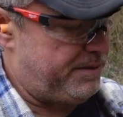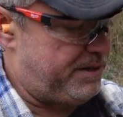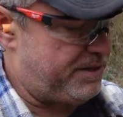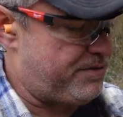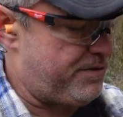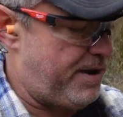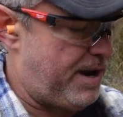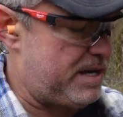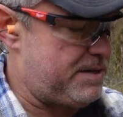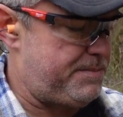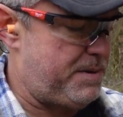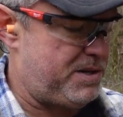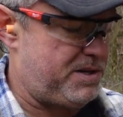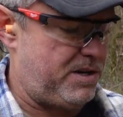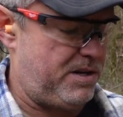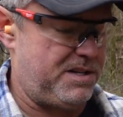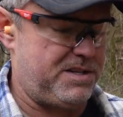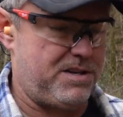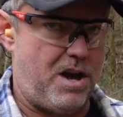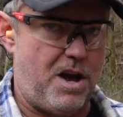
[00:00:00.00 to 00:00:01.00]
the
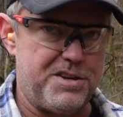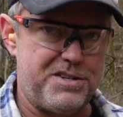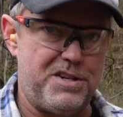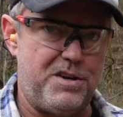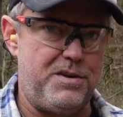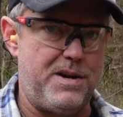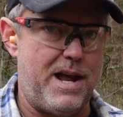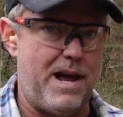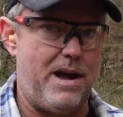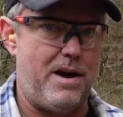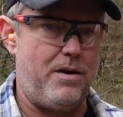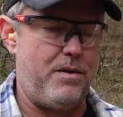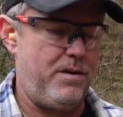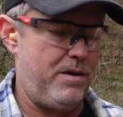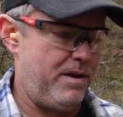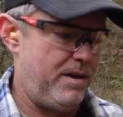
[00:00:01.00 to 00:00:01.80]
transmission is also now